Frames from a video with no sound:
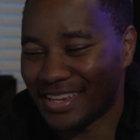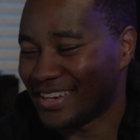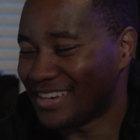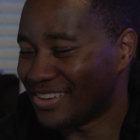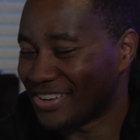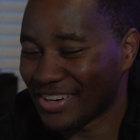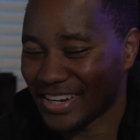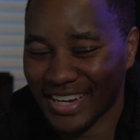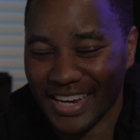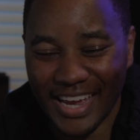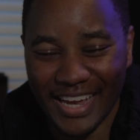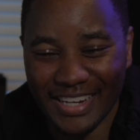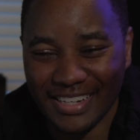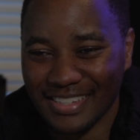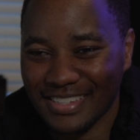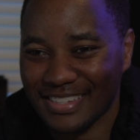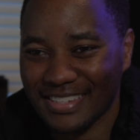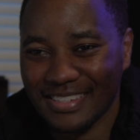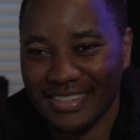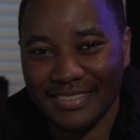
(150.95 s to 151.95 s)

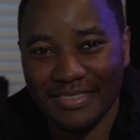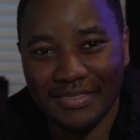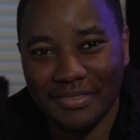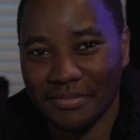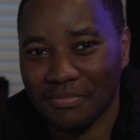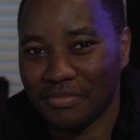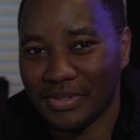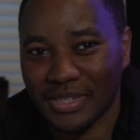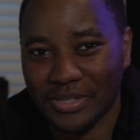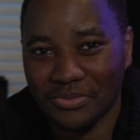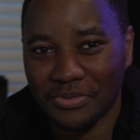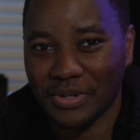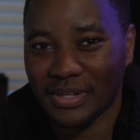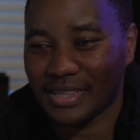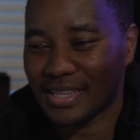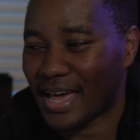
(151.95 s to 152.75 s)
Creates the best work